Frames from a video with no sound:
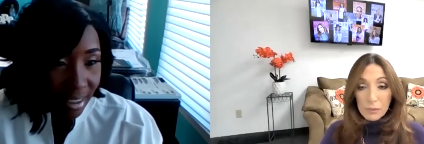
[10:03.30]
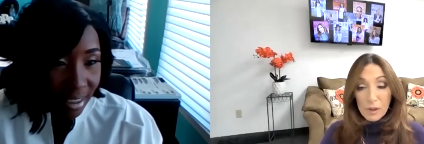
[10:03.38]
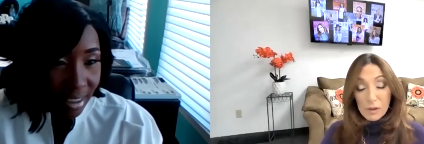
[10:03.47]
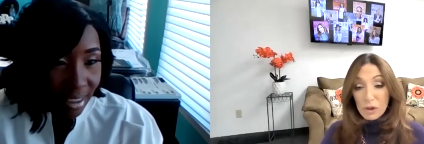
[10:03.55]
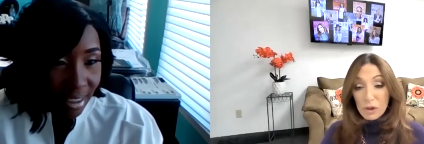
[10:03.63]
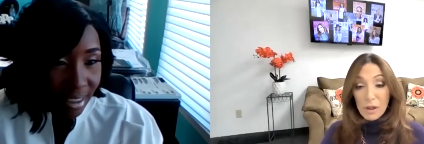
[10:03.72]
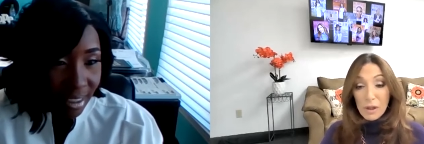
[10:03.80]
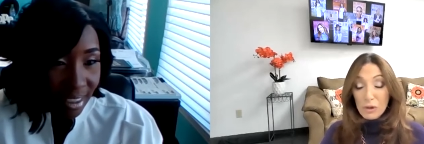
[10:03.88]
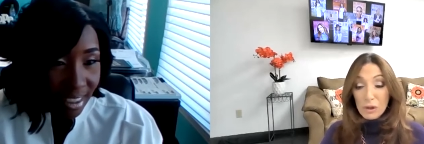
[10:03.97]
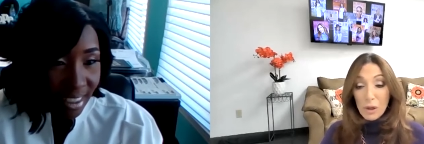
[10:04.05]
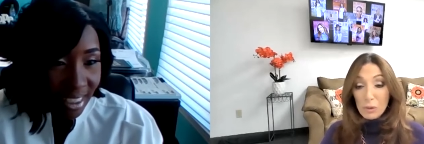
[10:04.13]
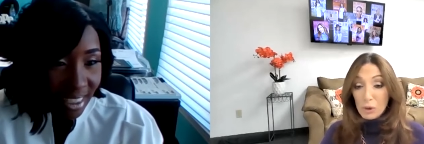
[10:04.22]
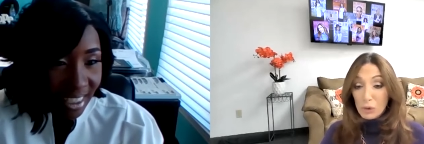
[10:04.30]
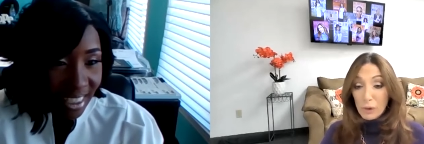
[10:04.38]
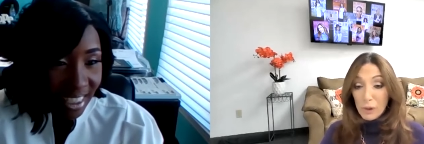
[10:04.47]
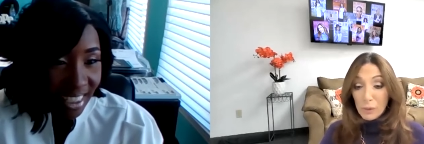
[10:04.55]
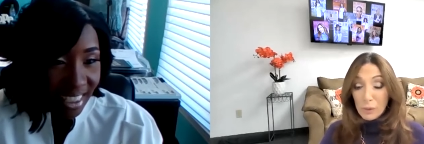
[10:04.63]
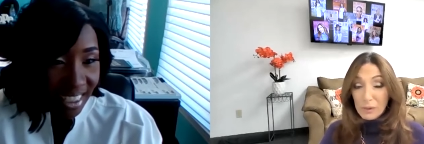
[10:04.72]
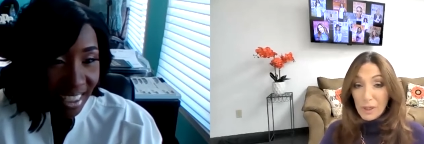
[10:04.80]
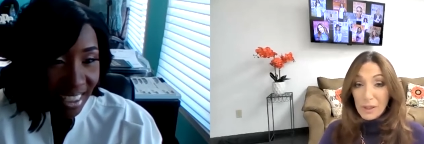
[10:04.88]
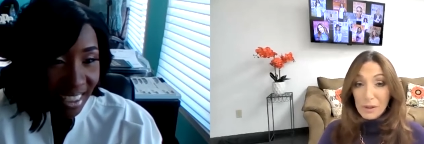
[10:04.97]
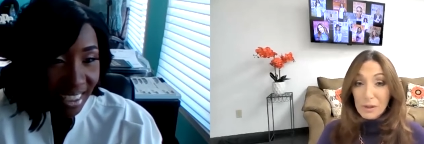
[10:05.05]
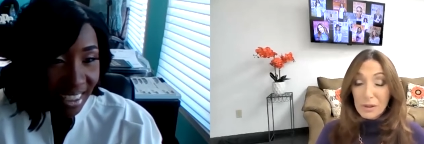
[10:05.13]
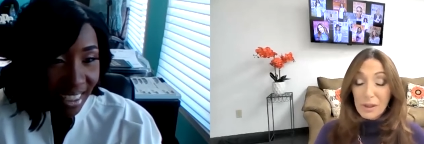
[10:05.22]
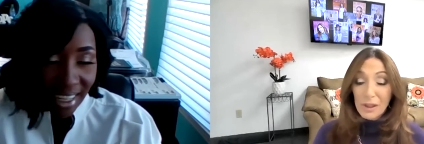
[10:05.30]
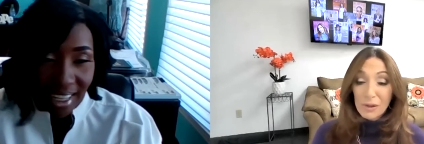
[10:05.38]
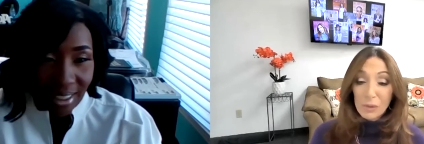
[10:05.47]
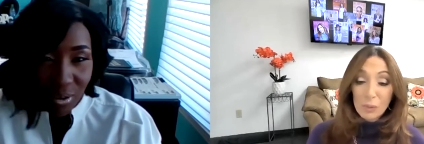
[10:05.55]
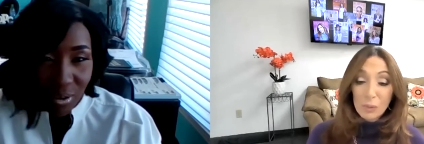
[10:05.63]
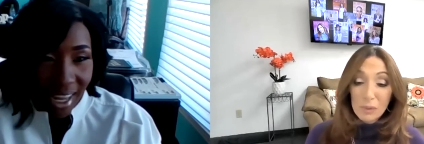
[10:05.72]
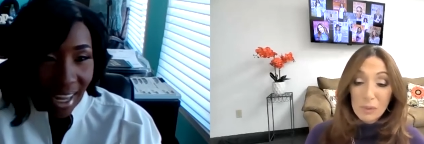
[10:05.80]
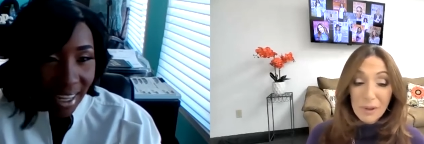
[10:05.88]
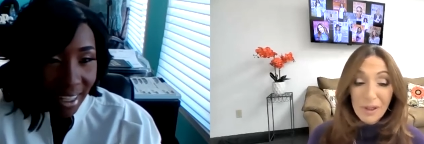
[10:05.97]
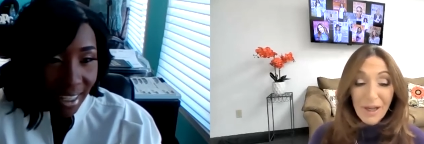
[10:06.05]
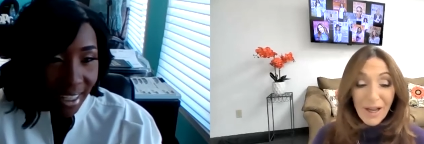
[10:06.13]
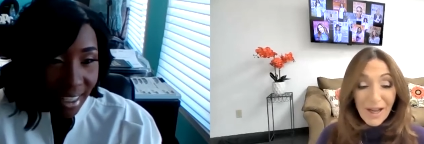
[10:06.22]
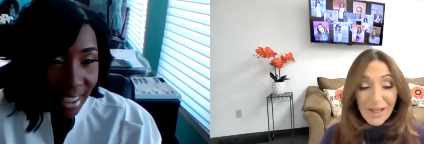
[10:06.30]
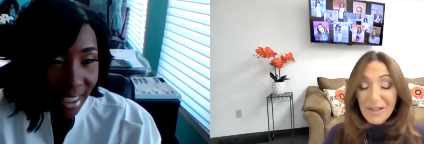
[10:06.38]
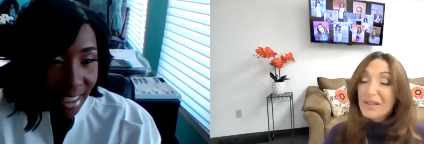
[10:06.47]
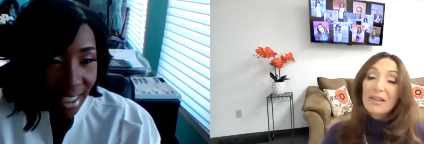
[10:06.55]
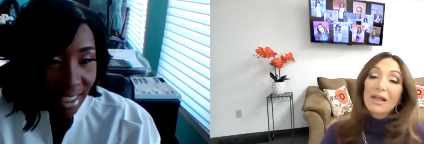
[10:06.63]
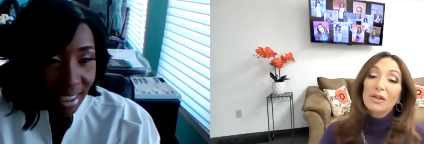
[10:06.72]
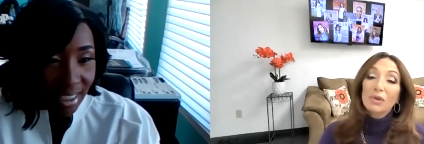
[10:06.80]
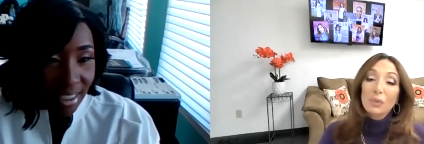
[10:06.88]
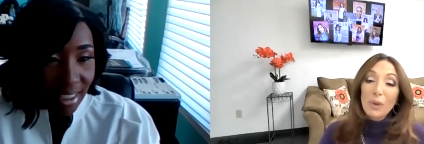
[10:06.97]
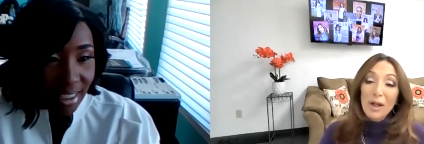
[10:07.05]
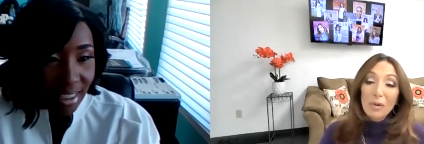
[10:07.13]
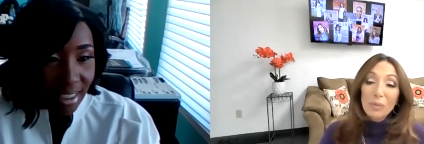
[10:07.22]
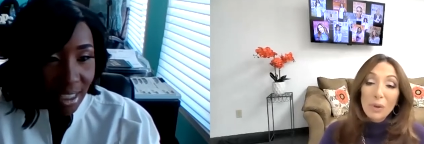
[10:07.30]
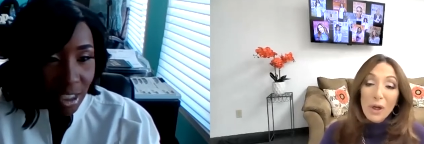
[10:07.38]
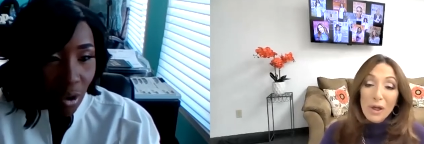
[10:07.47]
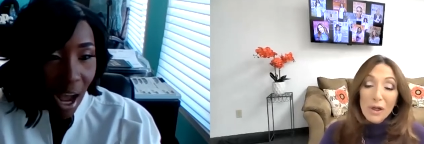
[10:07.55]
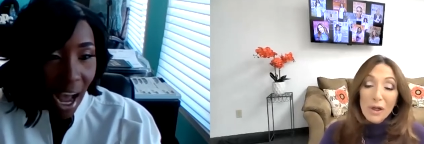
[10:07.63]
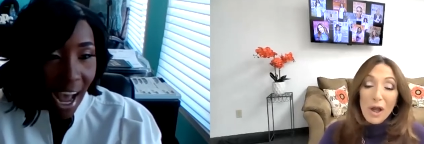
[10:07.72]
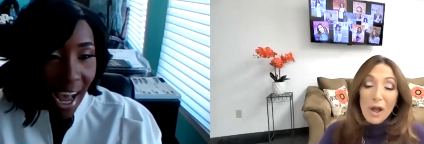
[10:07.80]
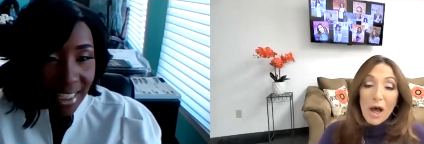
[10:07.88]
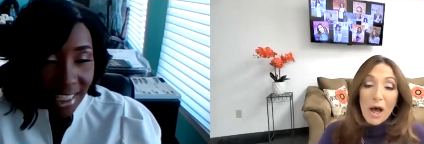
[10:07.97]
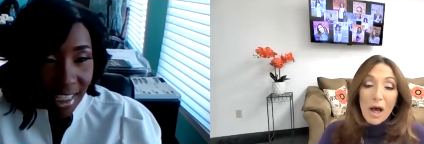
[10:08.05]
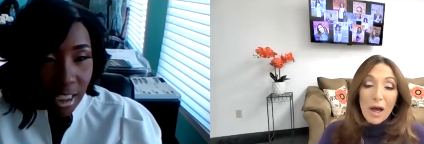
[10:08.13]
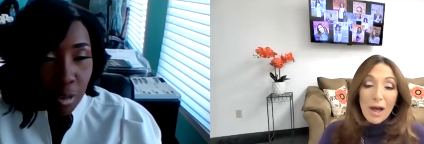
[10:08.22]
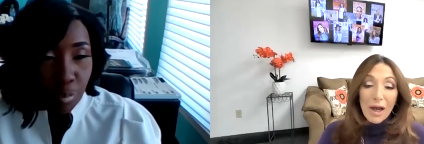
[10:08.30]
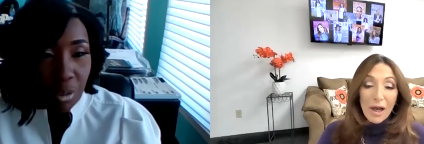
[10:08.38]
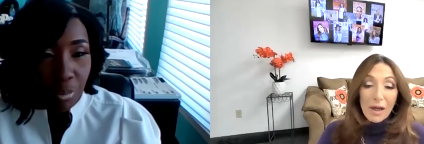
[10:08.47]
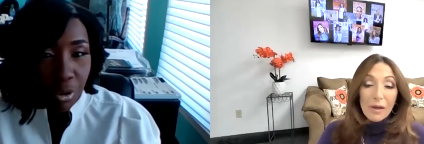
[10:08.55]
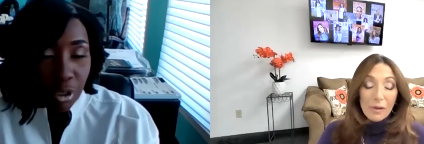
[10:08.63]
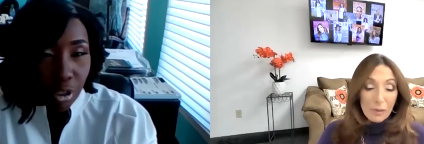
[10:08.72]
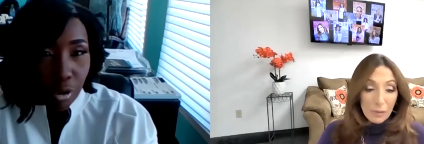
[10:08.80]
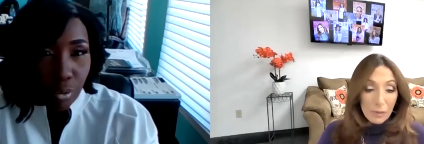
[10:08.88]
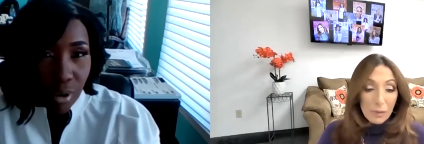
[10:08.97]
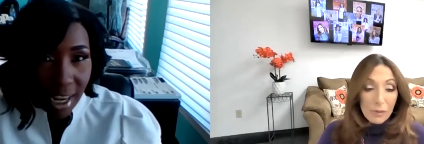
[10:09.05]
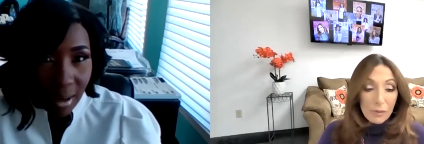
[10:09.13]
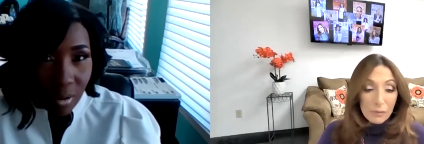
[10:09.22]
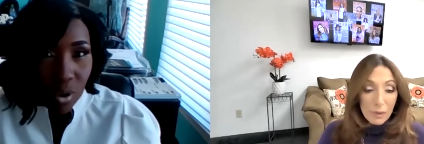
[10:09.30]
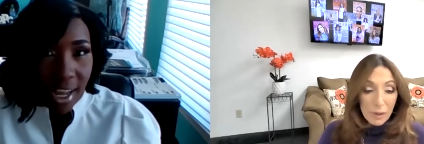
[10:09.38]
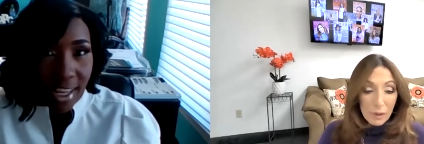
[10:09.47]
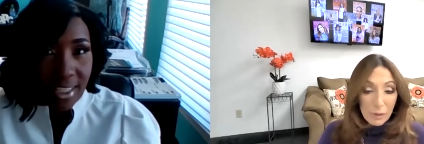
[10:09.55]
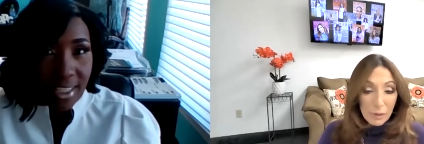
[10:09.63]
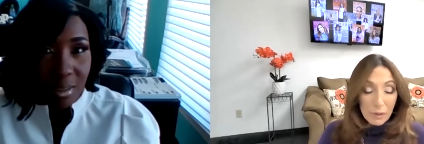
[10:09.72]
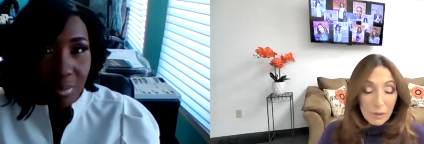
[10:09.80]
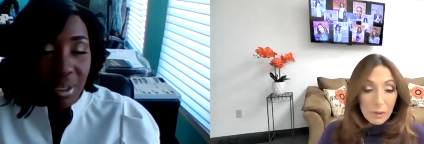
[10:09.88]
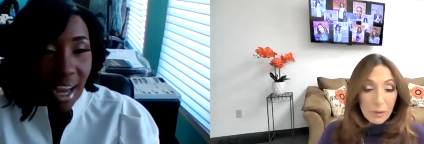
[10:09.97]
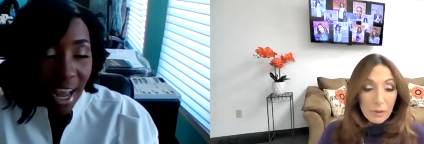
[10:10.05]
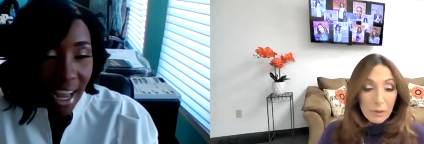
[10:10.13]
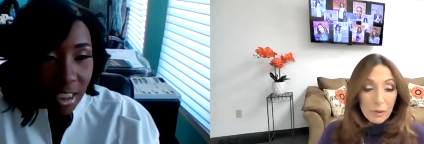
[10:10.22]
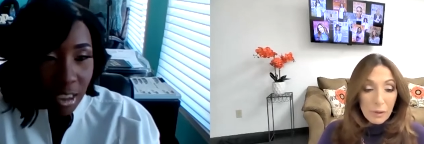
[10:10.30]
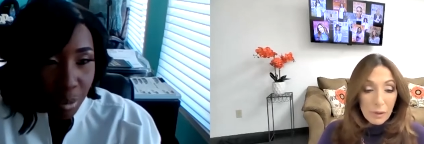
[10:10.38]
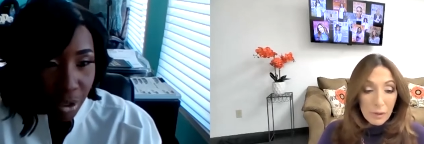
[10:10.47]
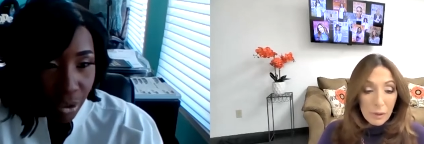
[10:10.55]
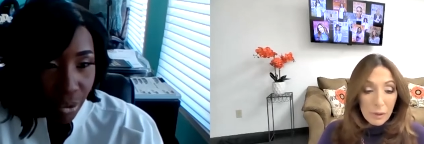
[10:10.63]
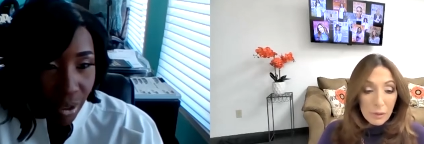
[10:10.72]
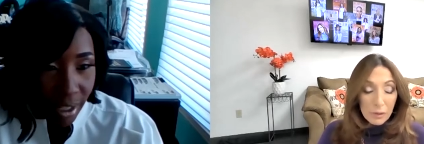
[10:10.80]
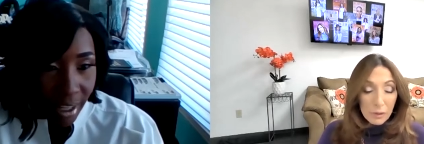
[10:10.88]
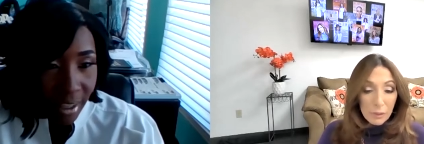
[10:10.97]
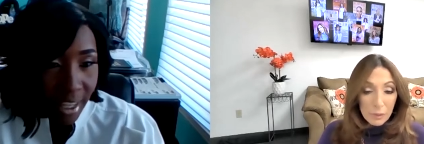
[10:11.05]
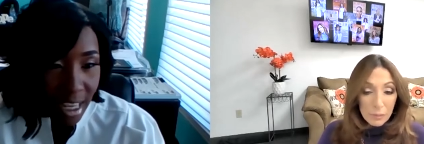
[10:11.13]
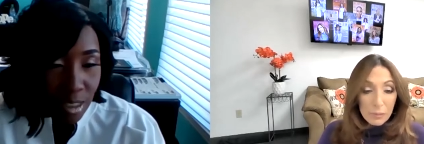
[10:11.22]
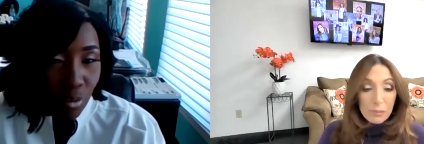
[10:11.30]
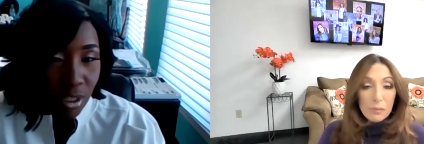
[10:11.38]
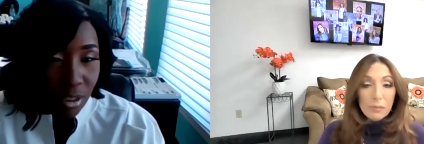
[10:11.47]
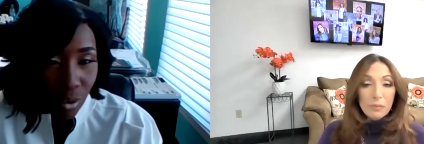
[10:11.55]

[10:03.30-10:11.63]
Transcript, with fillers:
Speaker 1: That's it's so true. That's yeah, that's,
Speaker 2: you
Speaker 1: can't. That's well put.
Speaker 2: I teach people the correct way to be an entrepreneur, and that's what